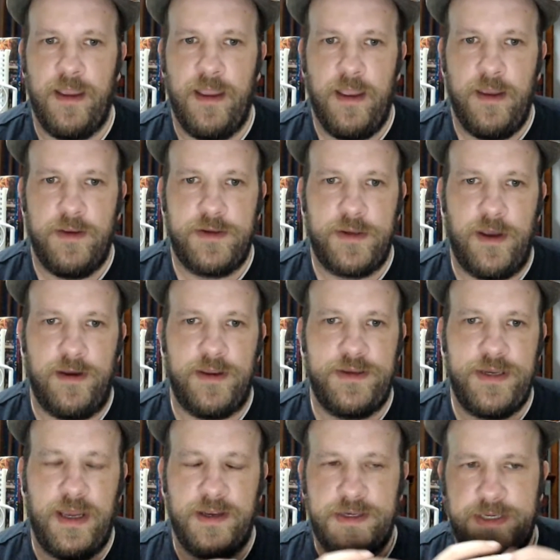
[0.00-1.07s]
So, you
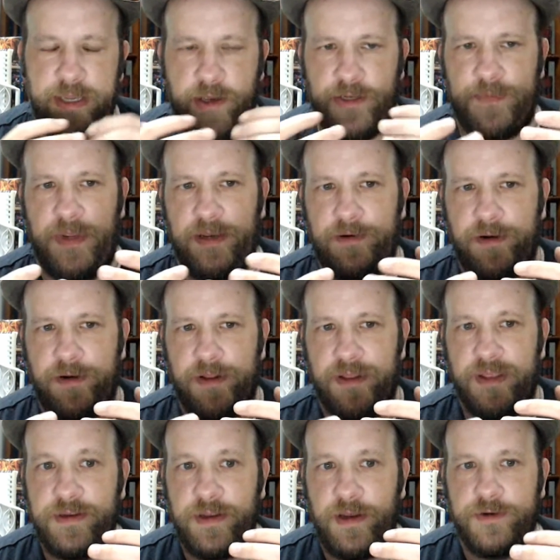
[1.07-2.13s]
see, a salesman, or at
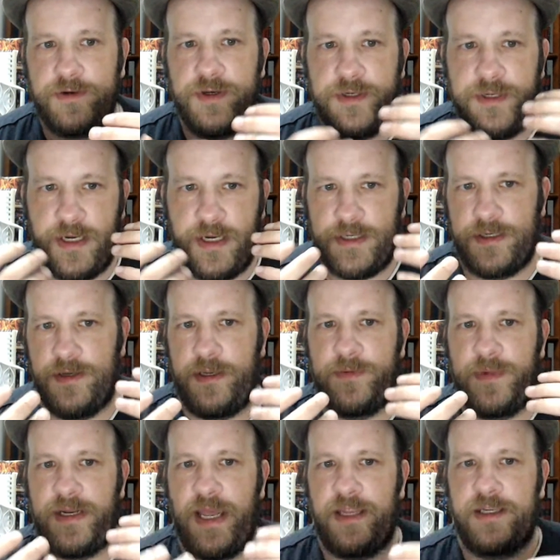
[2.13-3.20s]
least a traditional
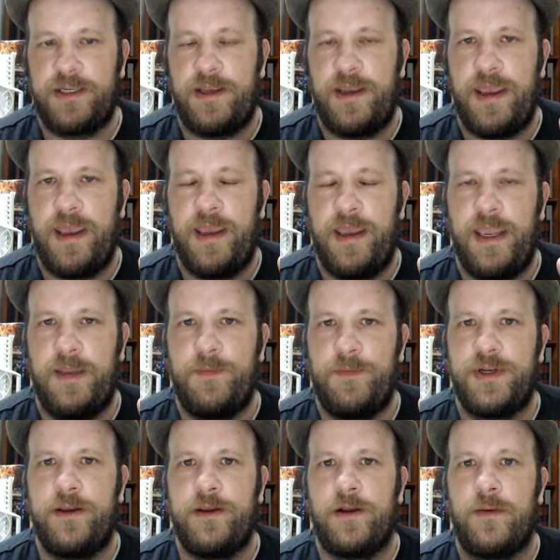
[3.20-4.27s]
salesman, has a
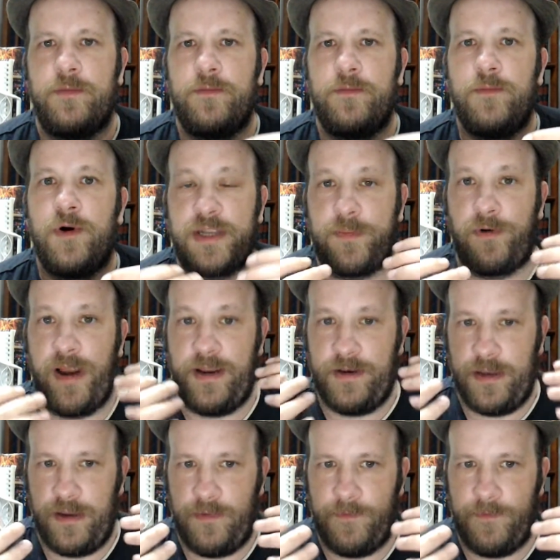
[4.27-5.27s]
particular modus operandi.